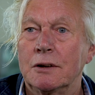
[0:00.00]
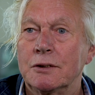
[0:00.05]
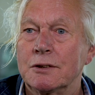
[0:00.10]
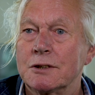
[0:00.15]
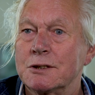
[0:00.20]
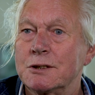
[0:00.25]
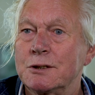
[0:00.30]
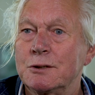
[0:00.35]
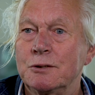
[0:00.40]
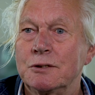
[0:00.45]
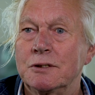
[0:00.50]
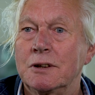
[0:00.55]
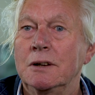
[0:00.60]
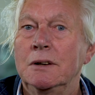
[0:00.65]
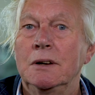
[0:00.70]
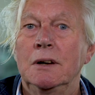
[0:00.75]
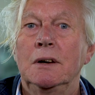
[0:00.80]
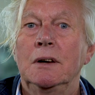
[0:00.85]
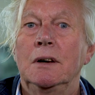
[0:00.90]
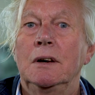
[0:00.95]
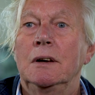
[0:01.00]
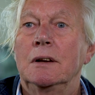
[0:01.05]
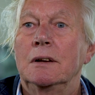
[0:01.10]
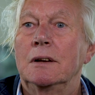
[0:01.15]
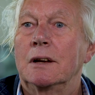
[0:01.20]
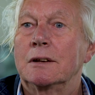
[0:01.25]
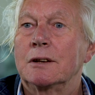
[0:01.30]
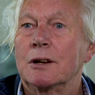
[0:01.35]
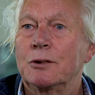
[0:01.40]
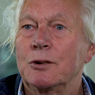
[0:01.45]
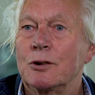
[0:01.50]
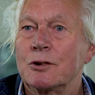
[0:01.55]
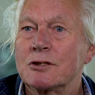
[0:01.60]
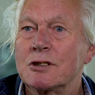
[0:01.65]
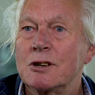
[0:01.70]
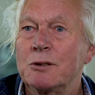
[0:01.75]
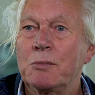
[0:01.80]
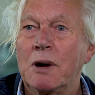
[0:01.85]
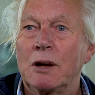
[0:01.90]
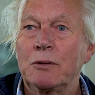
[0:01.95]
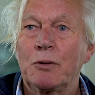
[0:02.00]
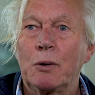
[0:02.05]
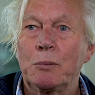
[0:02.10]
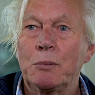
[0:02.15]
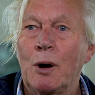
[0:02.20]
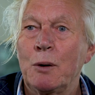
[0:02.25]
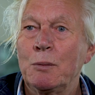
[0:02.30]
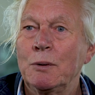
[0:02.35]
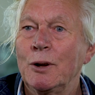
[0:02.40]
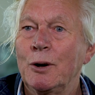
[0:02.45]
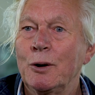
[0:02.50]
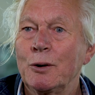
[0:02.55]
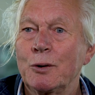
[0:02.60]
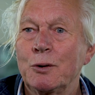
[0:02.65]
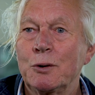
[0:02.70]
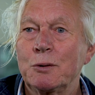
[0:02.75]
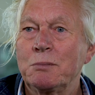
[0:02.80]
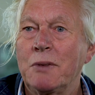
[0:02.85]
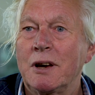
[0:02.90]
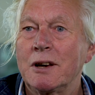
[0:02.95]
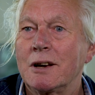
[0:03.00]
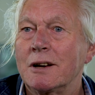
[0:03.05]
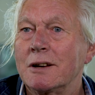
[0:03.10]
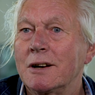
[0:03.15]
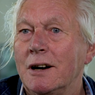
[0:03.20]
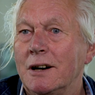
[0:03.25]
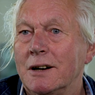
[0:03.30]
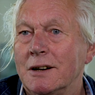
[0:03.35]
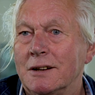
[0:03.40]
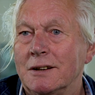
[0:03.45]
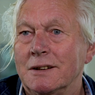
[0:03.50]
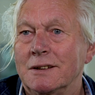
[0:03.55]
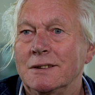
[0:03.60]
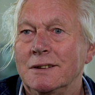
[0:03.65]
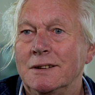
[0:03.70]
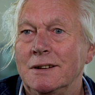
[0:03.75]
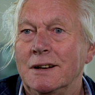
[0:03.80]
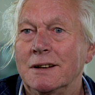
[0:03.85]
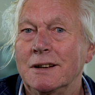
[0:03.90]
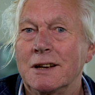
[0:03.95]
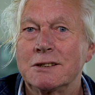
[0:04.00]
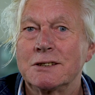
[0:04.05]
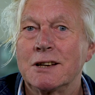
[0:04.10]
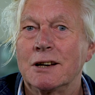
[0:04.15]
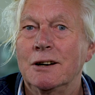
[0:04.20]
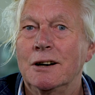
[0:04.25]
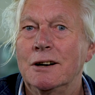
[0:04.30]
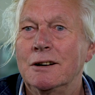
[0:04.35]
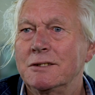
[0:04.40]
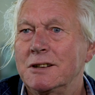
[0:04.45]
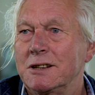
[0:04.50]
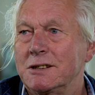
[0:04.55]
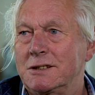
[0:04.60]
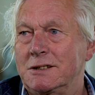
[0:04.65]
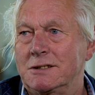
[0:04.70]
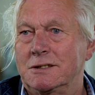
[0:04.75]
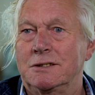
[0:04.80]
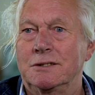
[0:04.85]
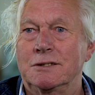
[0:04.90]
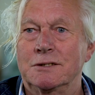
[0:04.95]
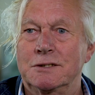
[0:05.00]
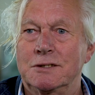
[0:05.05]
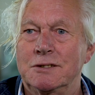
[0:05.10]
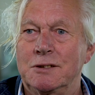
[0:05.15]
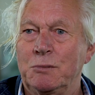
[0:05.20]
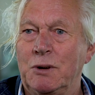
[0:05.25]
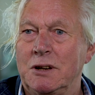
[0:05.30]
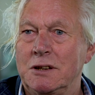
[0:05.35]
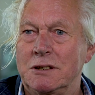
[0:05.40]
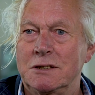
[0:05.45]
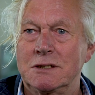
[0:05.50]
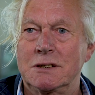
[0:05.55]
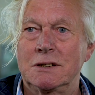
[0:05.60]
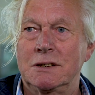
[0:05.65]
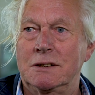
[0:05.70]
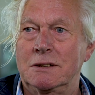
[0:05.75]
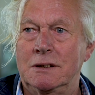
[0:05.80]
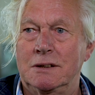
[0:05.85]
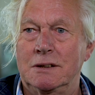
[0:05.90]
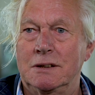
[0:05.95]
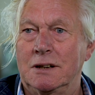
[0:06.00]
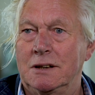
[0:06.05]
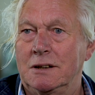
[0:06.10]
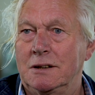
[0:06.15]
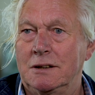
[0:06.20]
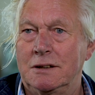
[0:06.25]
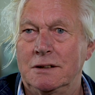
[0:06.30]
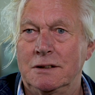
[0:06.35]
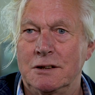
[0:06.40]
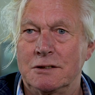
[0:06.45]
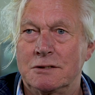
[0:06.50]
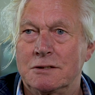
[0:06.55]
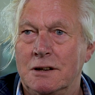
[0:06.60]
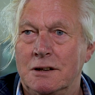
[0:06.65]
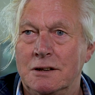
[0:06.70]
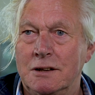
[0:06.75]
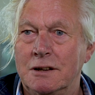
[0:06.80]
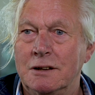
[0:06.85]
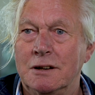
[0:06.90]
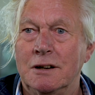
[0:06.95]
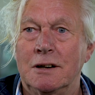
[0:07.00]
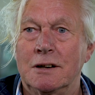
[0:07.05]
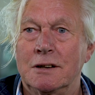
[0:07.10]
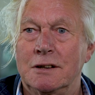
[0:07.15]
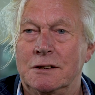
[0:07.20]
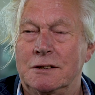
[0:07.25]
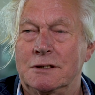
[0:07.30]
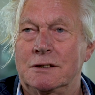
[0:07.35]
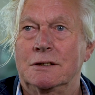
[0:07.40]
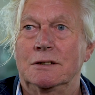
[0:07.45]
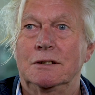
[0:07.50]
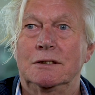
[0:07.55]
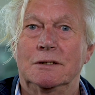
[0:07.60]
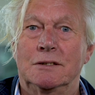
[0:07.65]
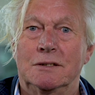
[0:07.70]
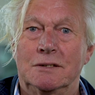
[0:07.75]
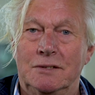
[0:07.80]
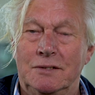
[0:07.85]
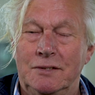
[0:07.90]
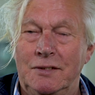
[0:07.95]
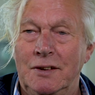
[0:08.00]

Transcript: understood that a nurseryman from Hemelo could make a garden. And they say, oh, this nurseryman is designing gardens. Oh.